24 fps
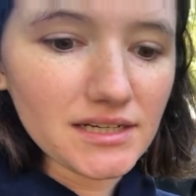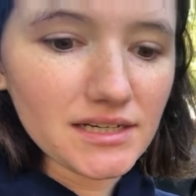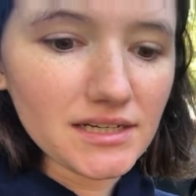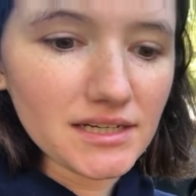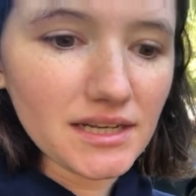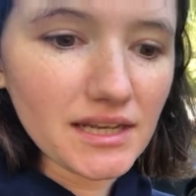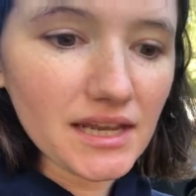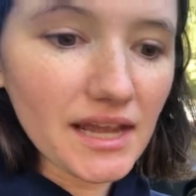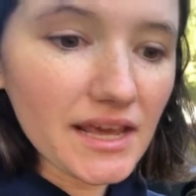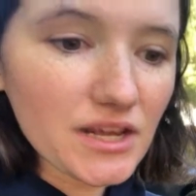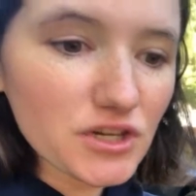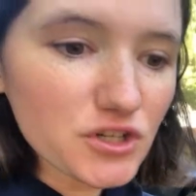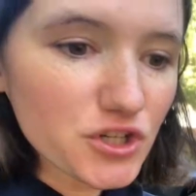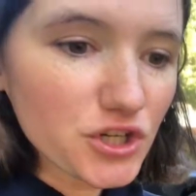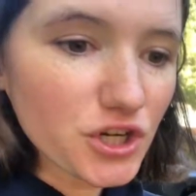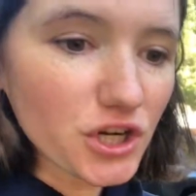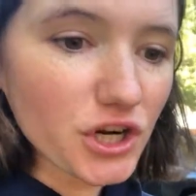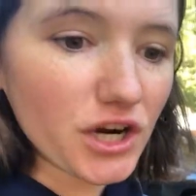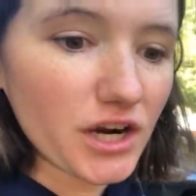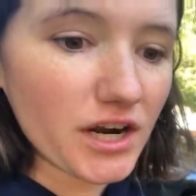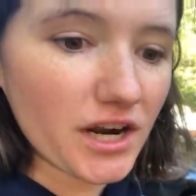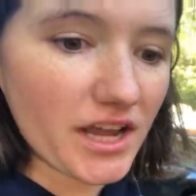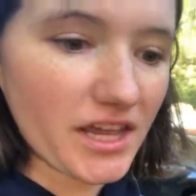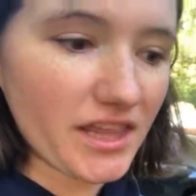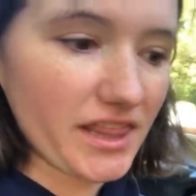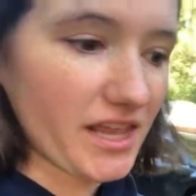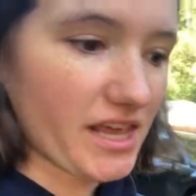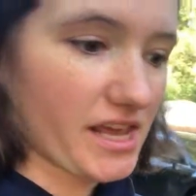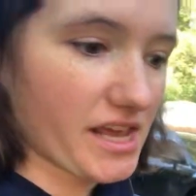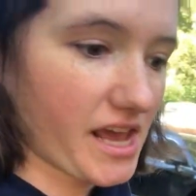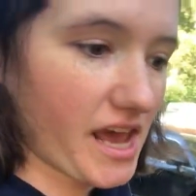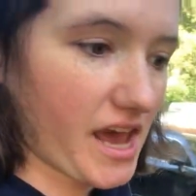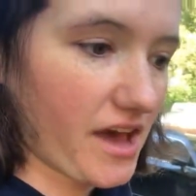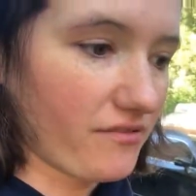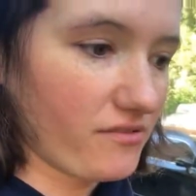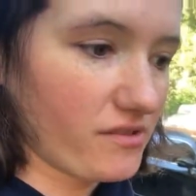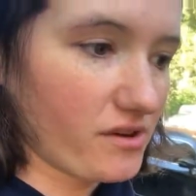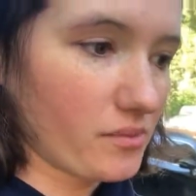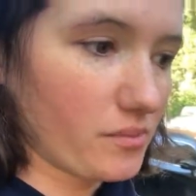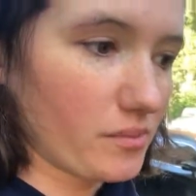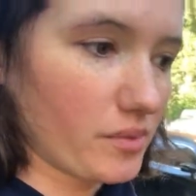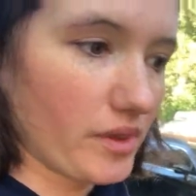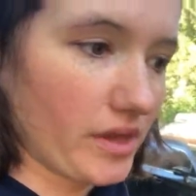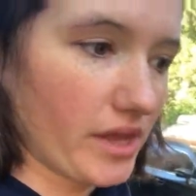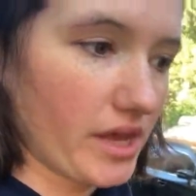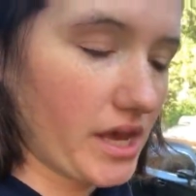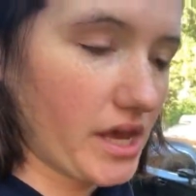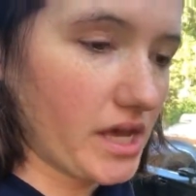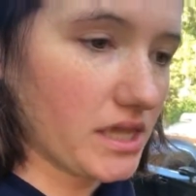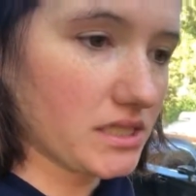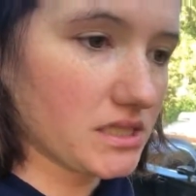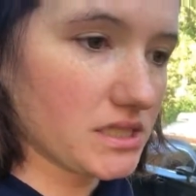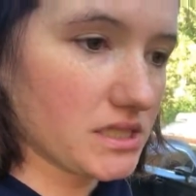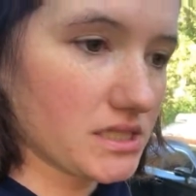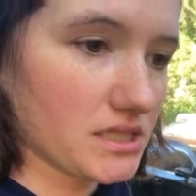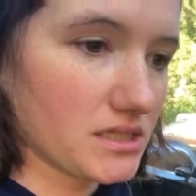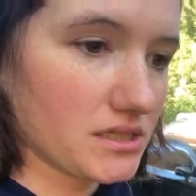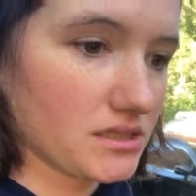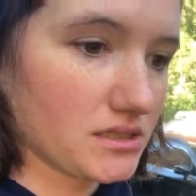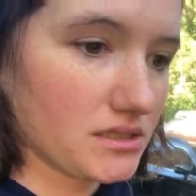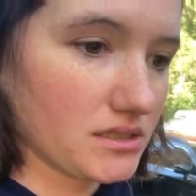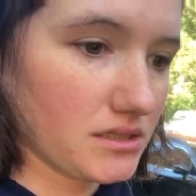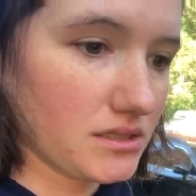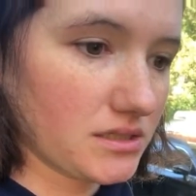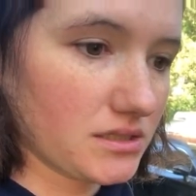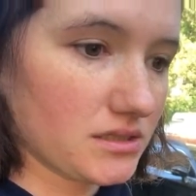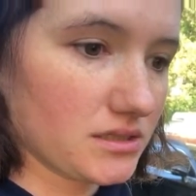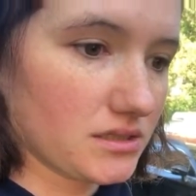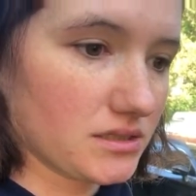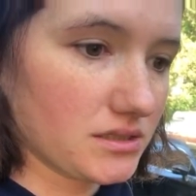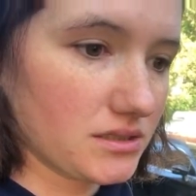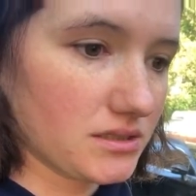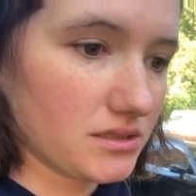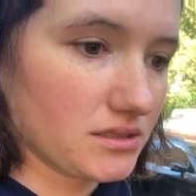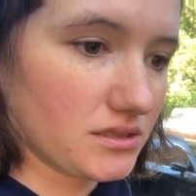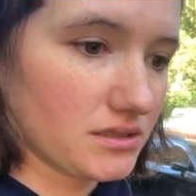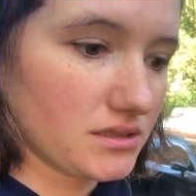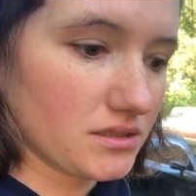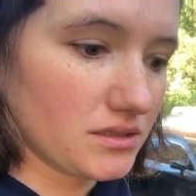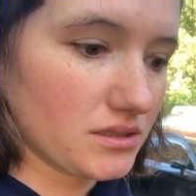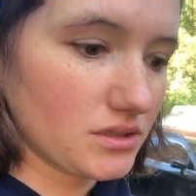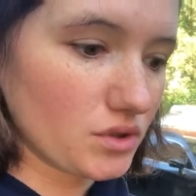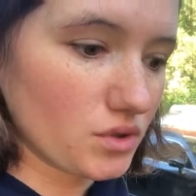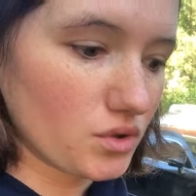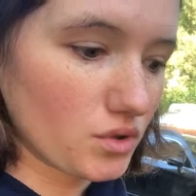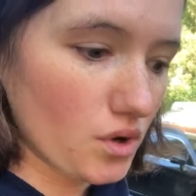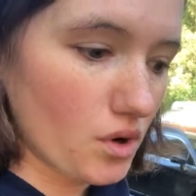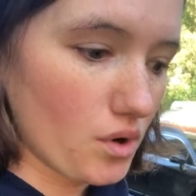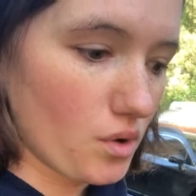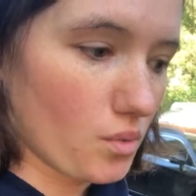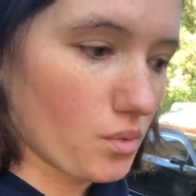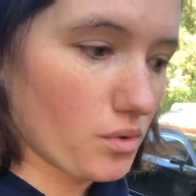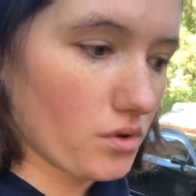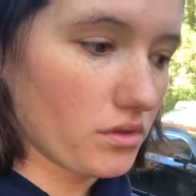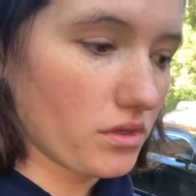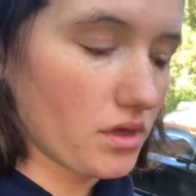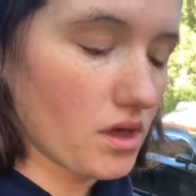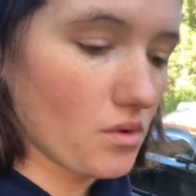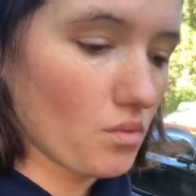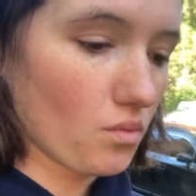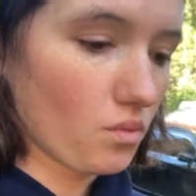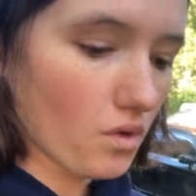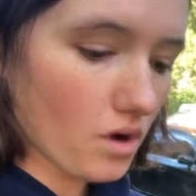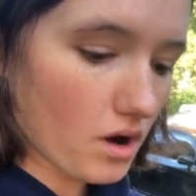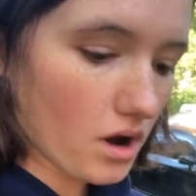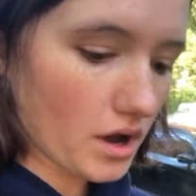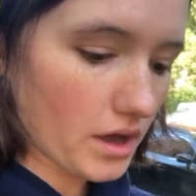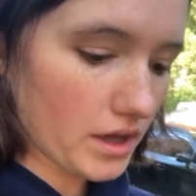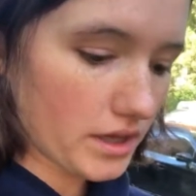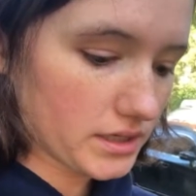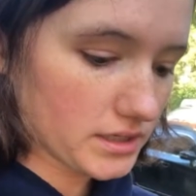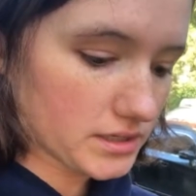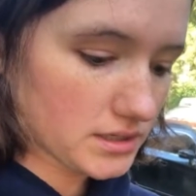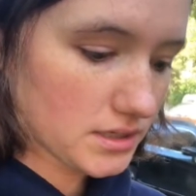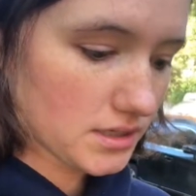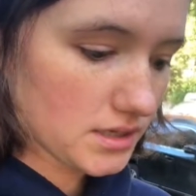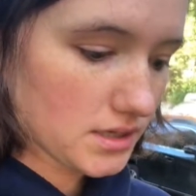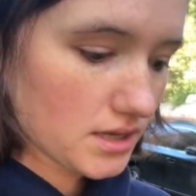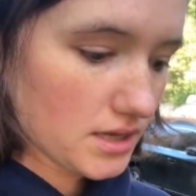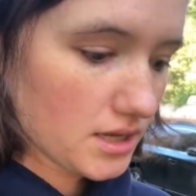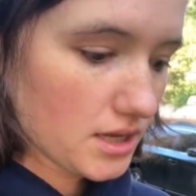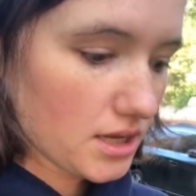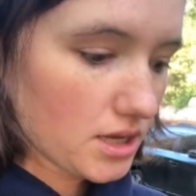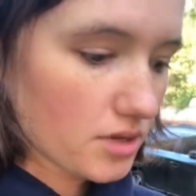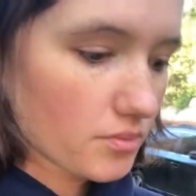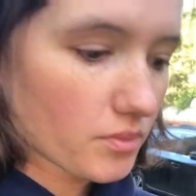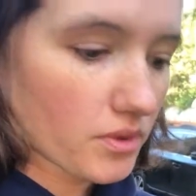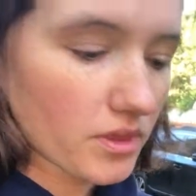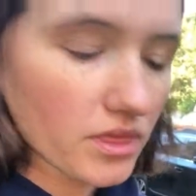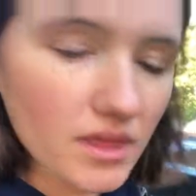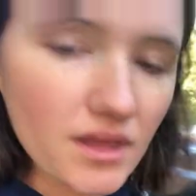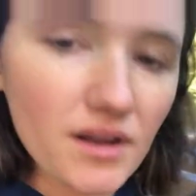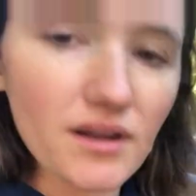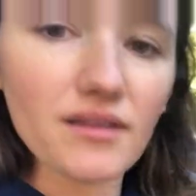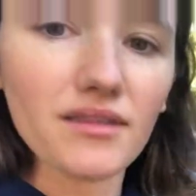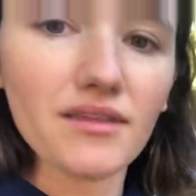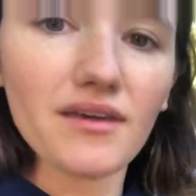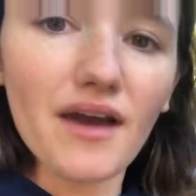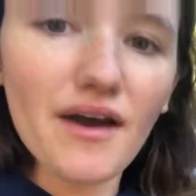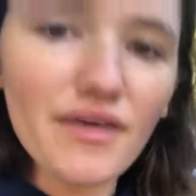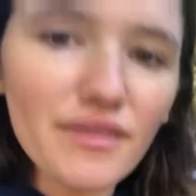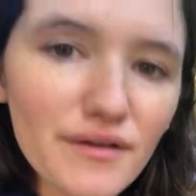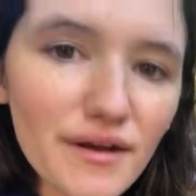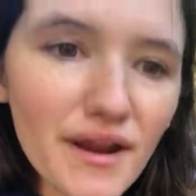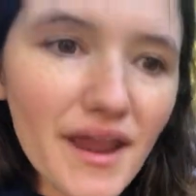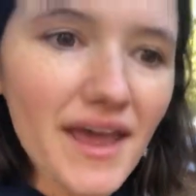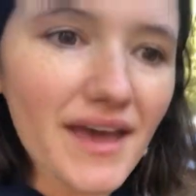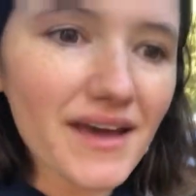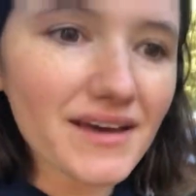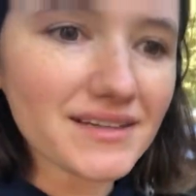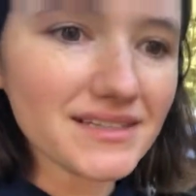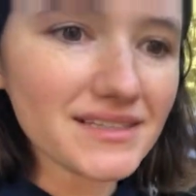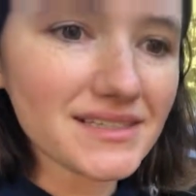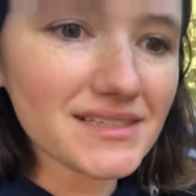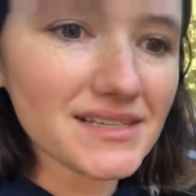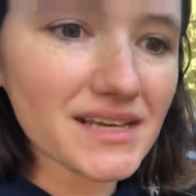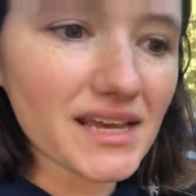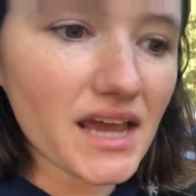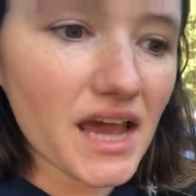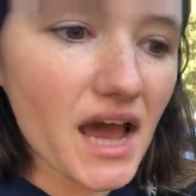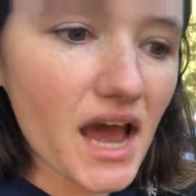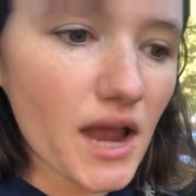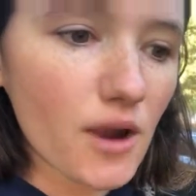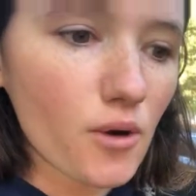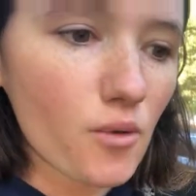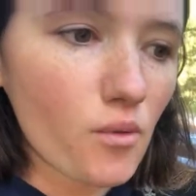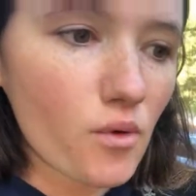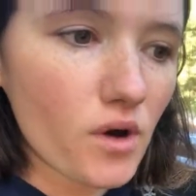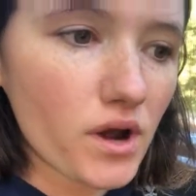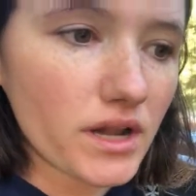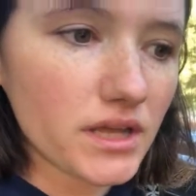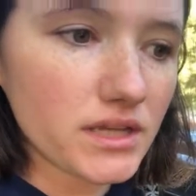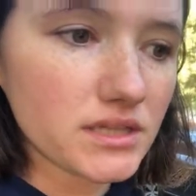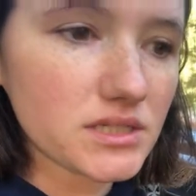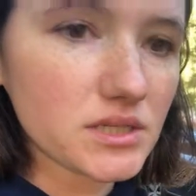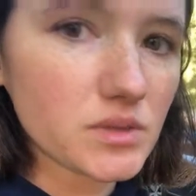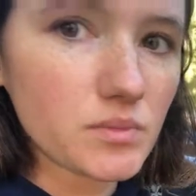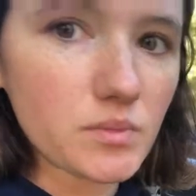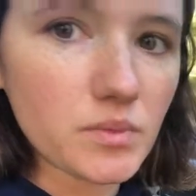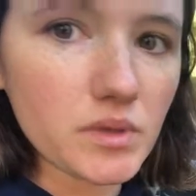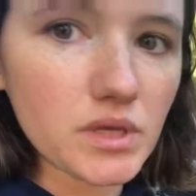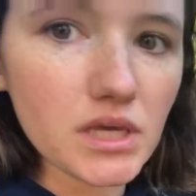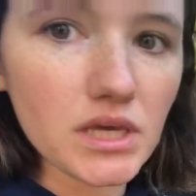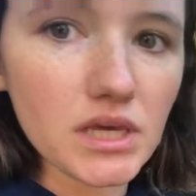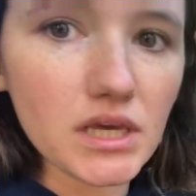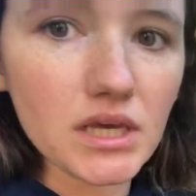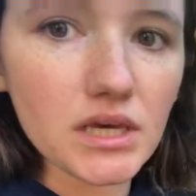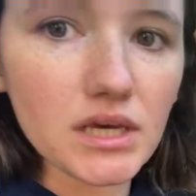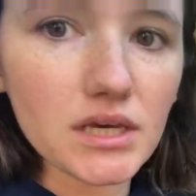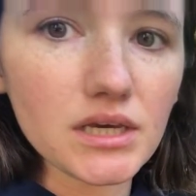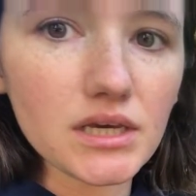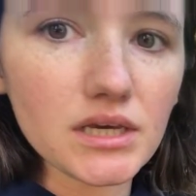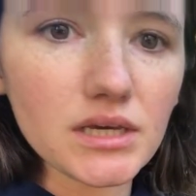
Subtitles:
nature and like having plants grow where they want. But then on the other hand, it's like I want it to be,